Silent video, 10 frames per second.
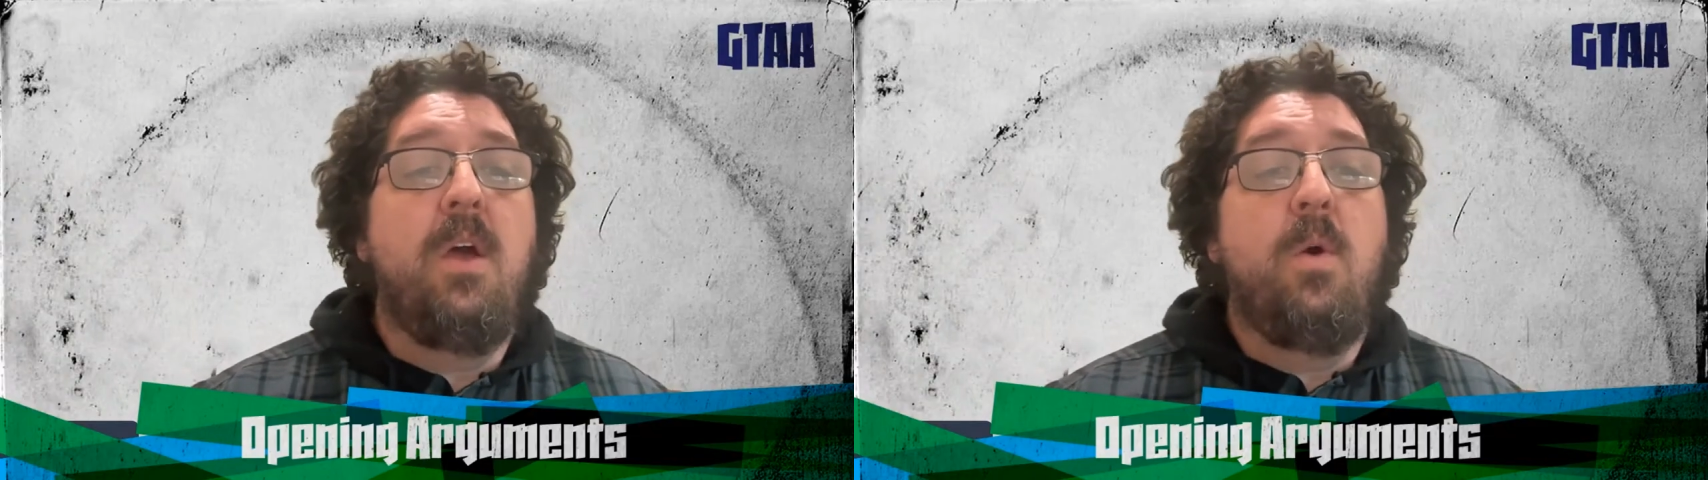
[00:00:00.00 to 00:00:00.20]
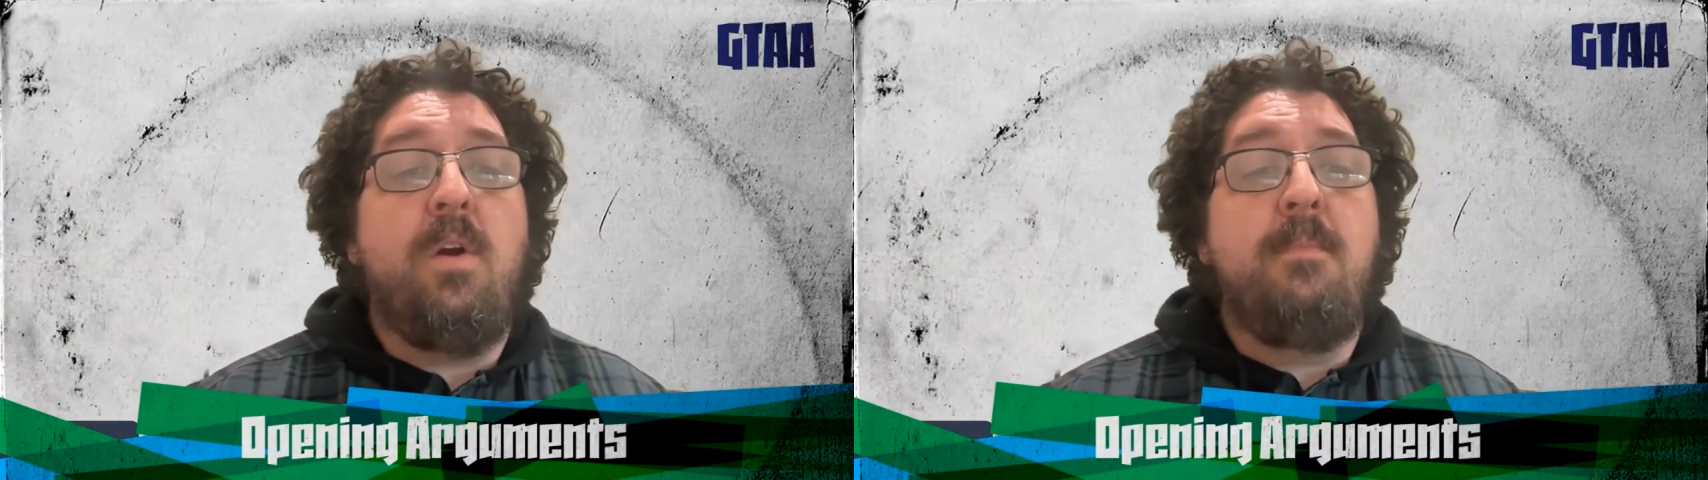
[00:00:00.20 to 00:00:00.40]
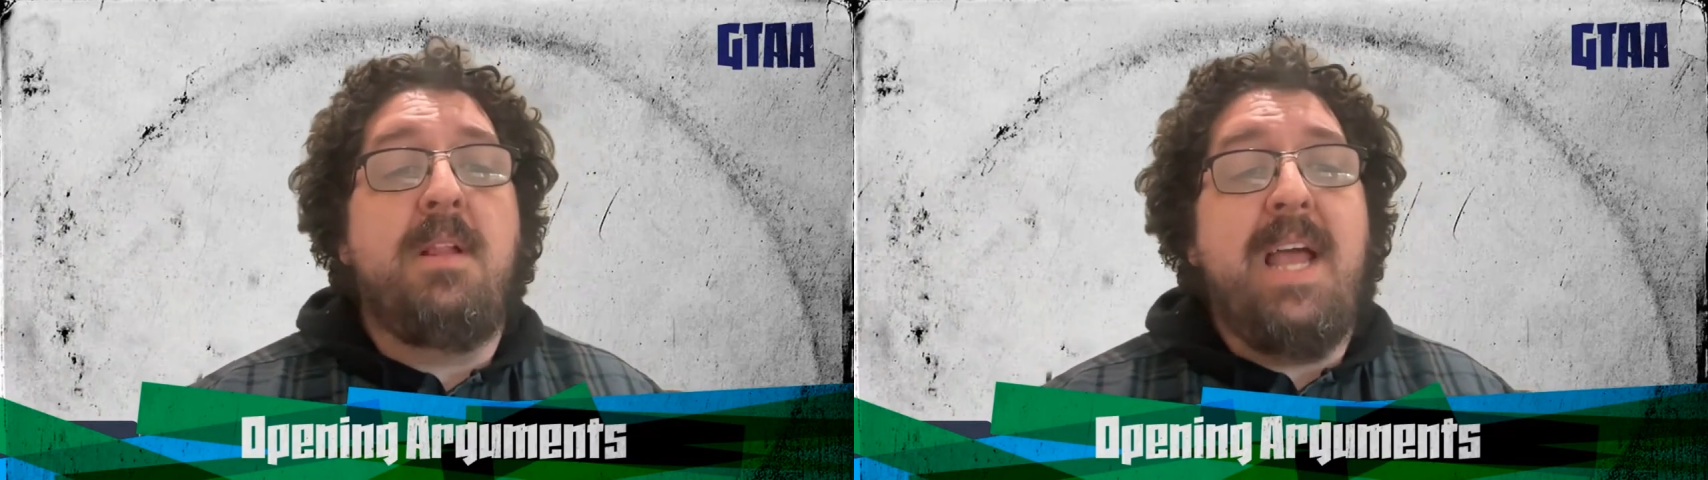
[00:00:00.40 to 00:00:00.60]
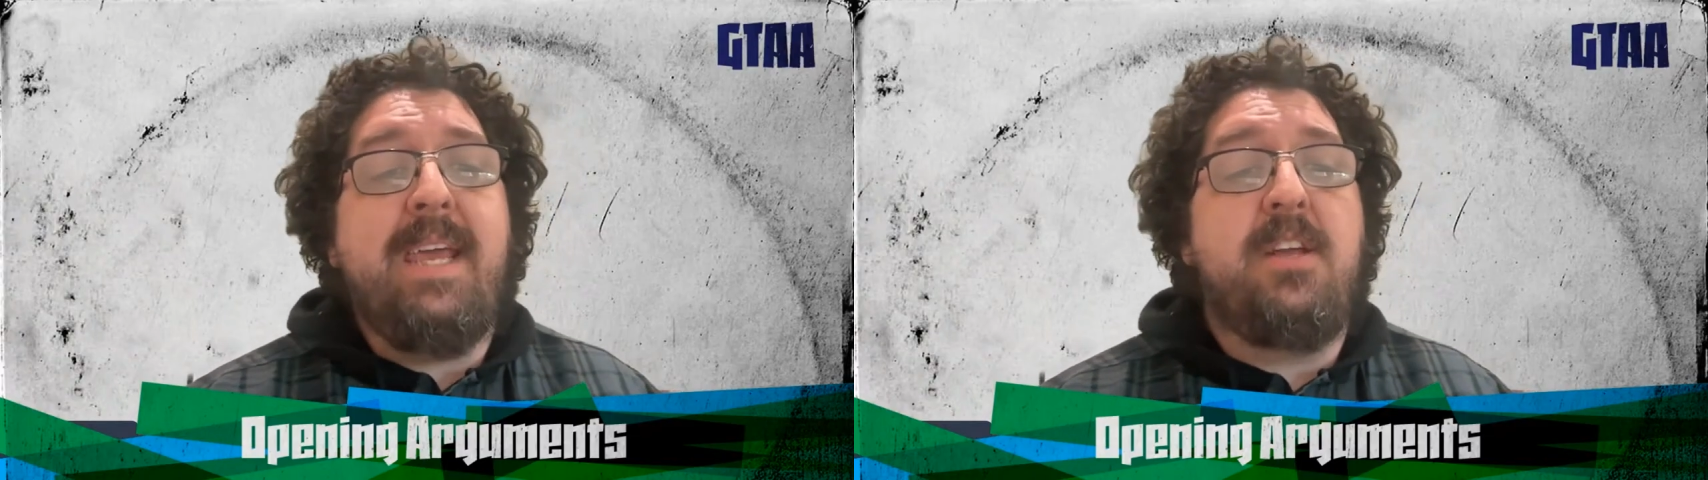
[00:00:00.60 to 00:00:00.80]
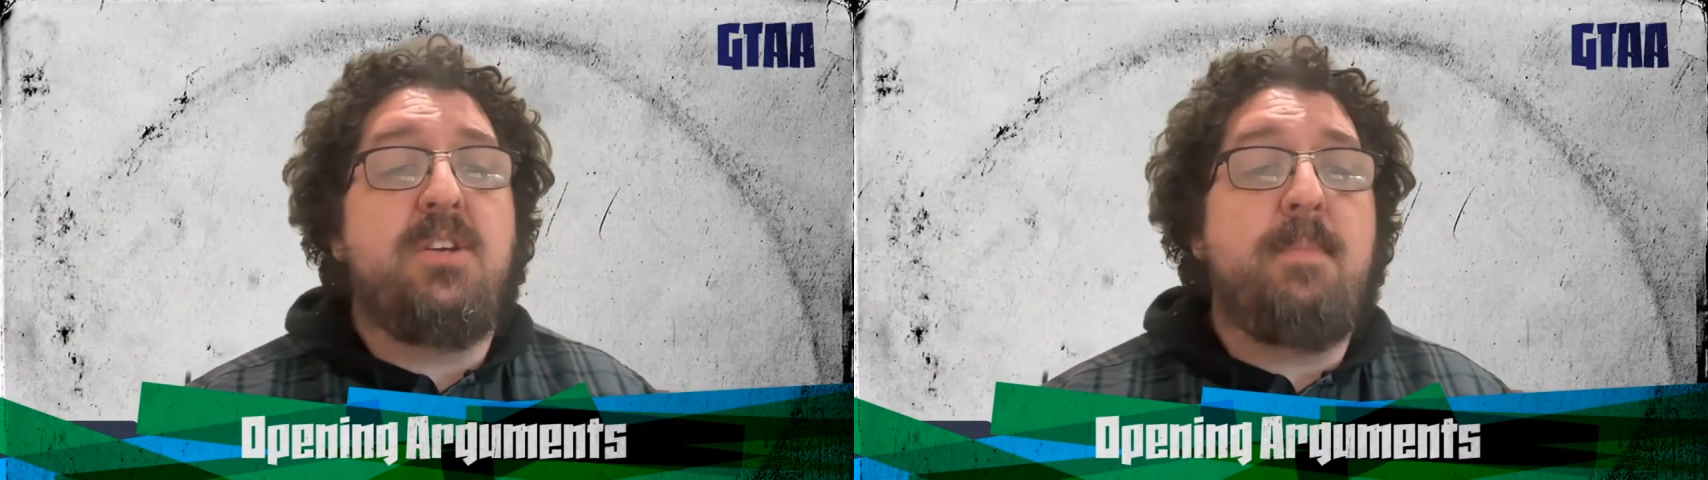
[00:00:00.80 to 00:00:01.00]
where
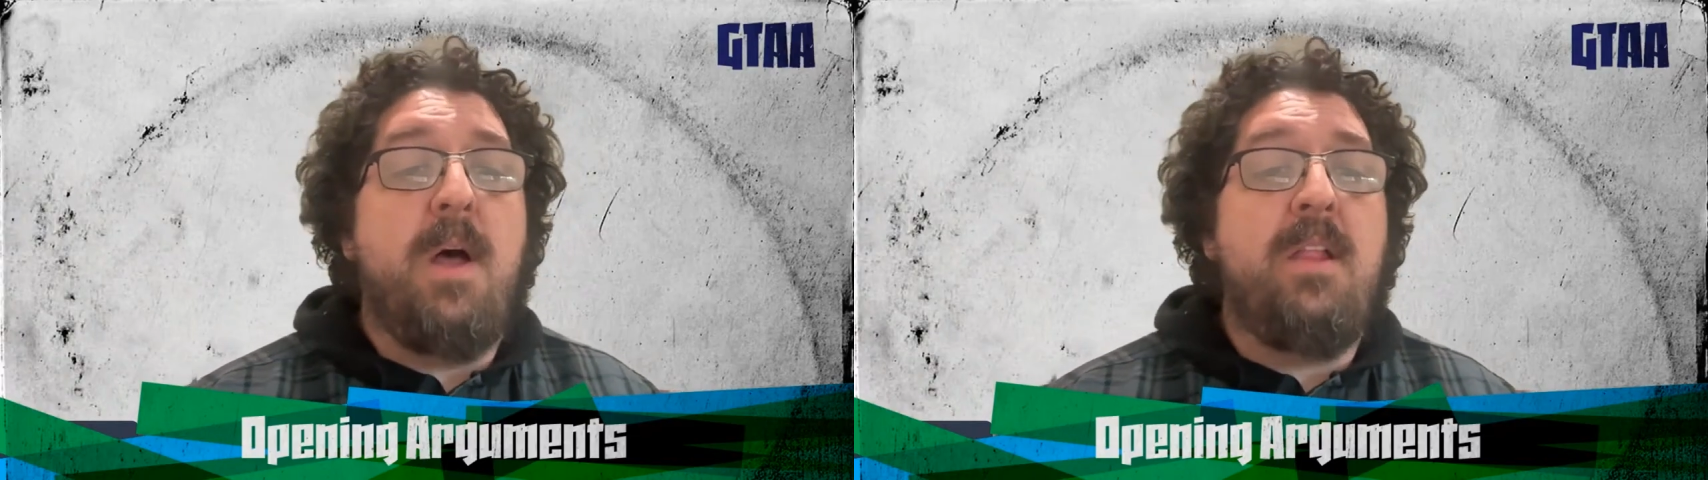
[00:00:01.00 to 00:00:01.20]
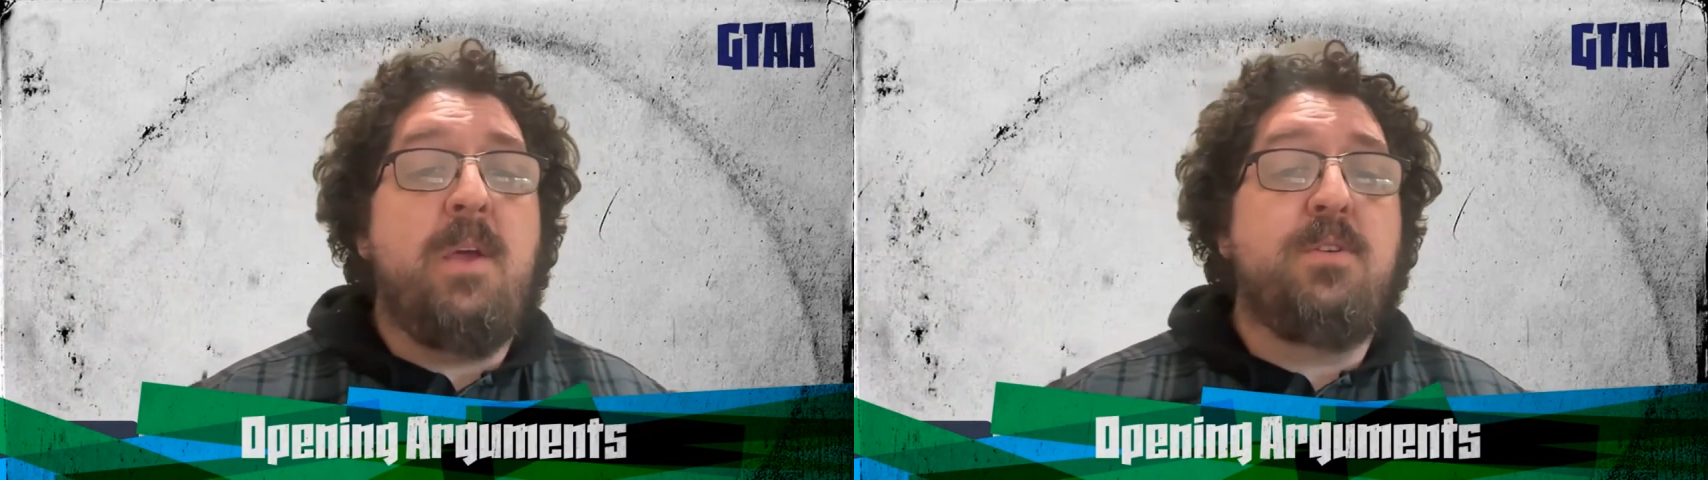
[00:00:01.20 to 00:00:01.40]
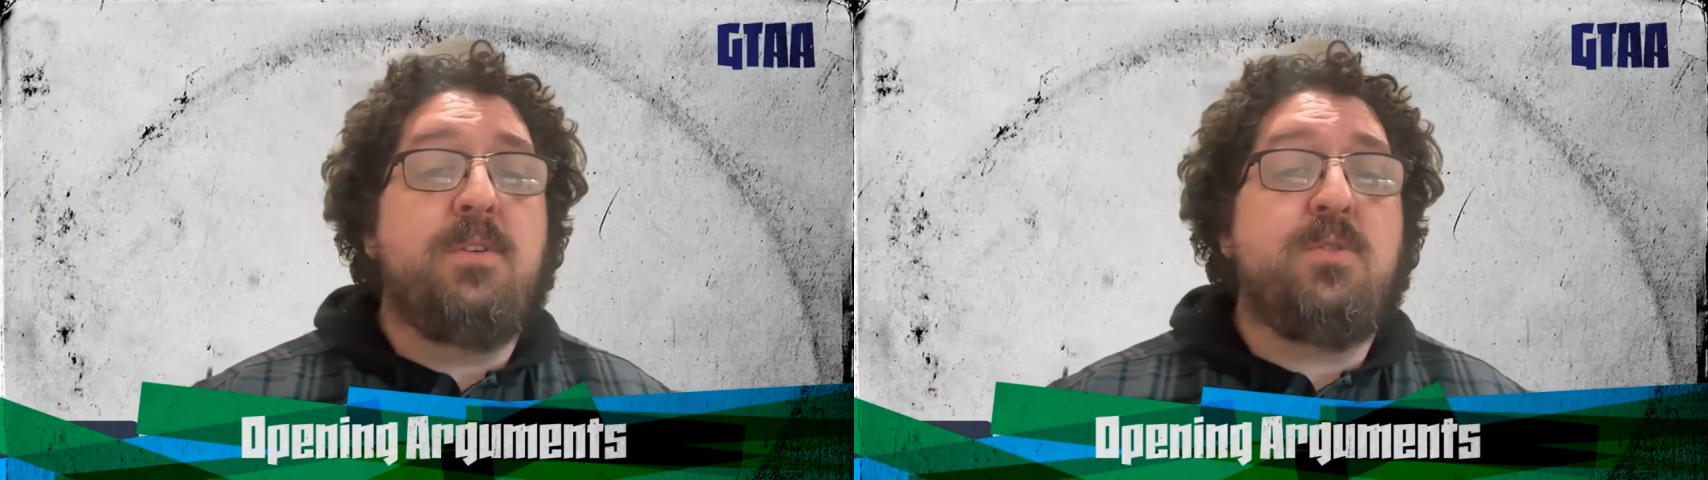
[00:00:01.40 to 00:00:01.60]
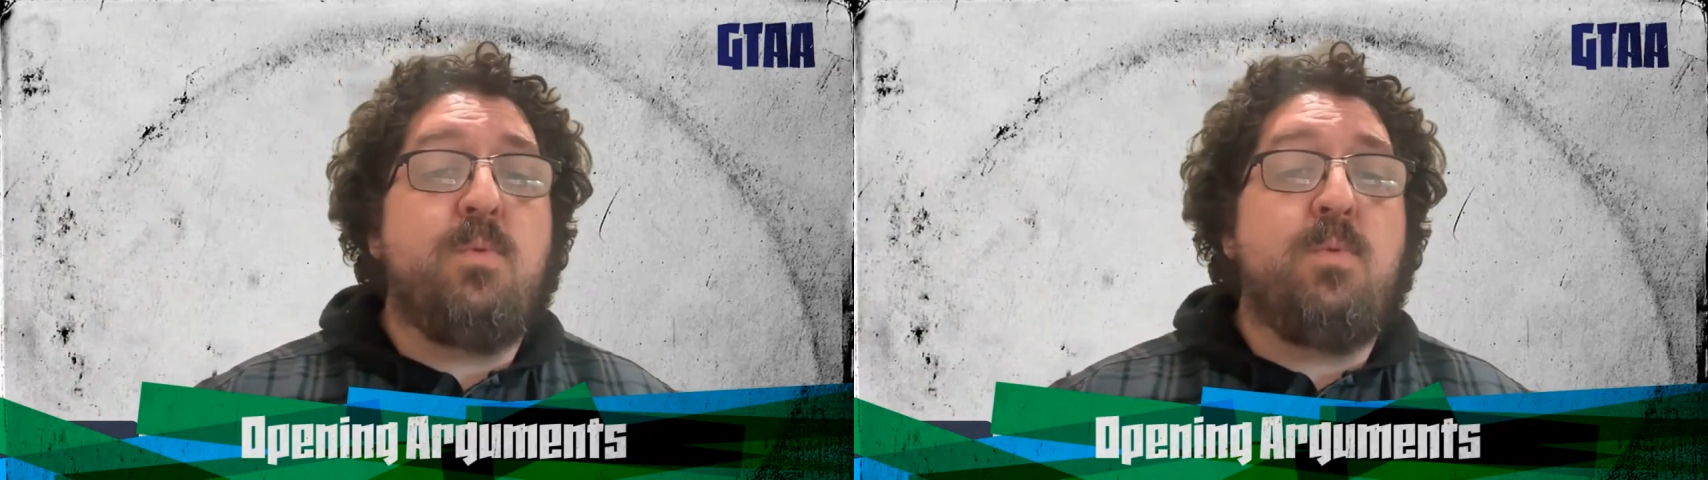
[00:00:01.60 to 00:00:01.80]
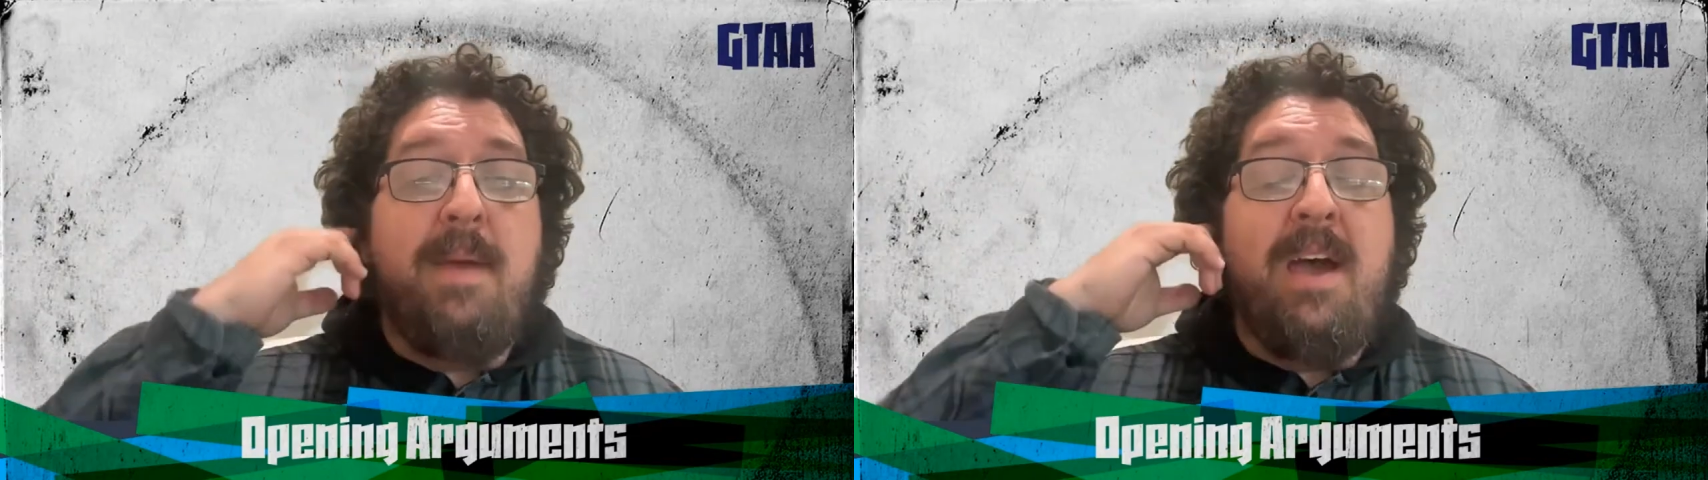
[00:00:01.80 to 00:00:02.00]
Malaika Jabali was
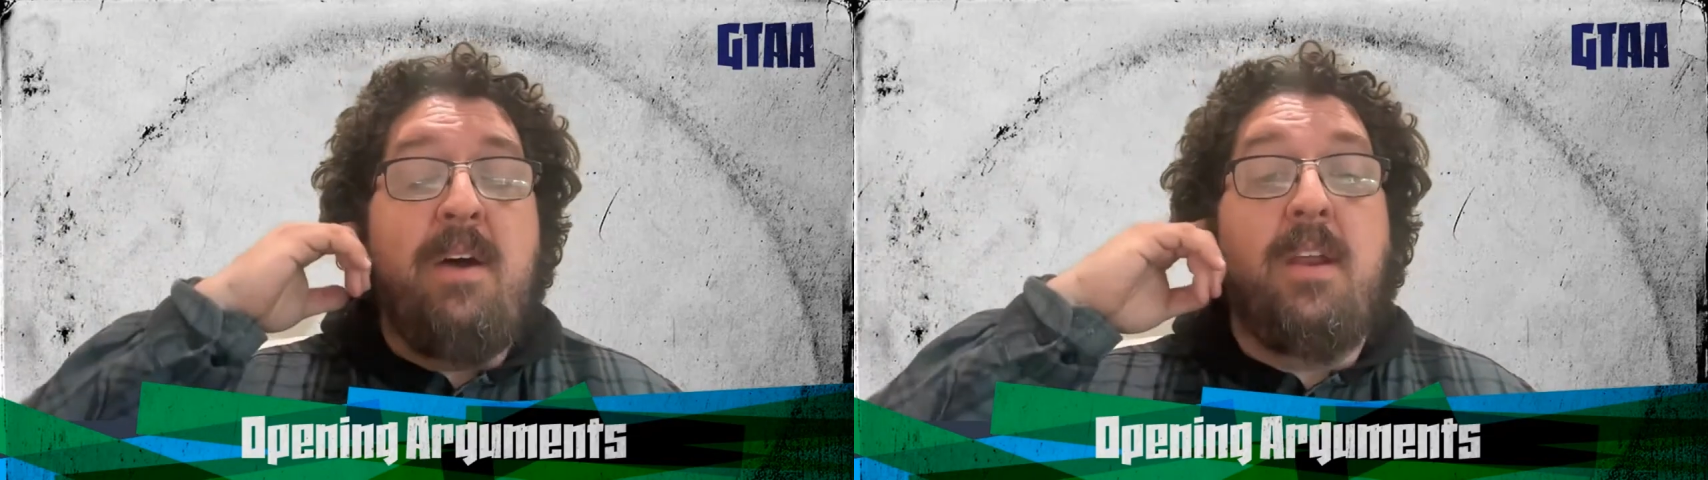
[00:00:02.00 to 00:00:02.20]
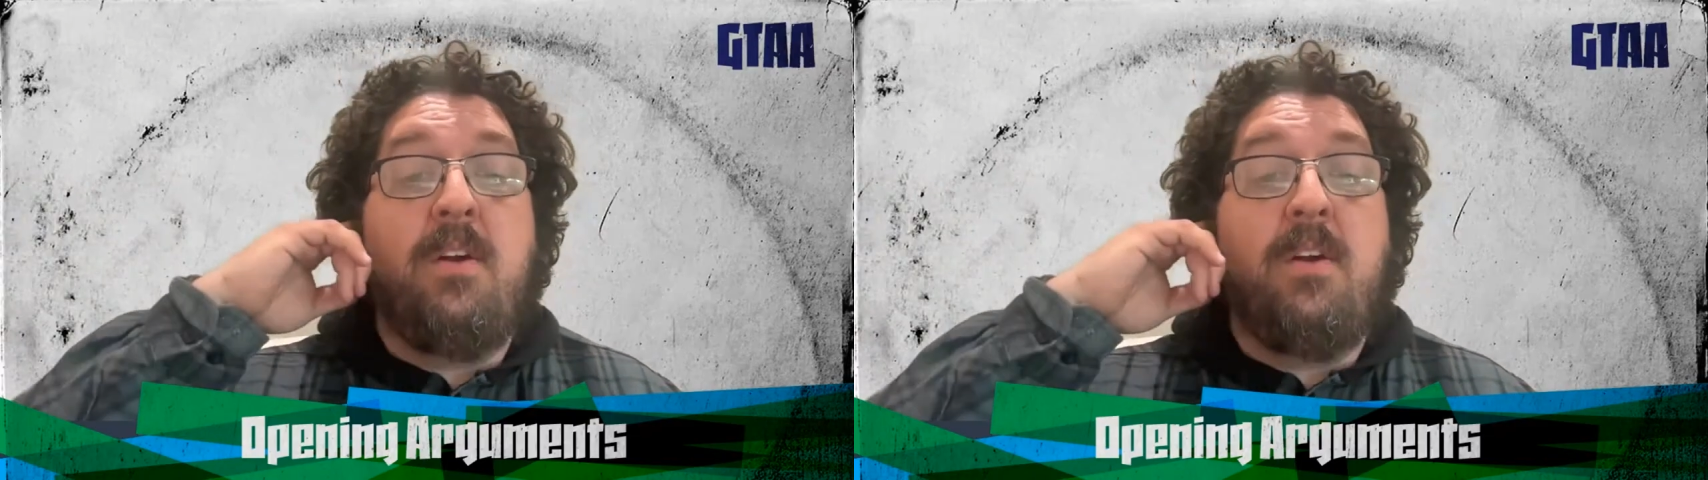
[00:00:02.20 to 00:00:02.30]
writing about in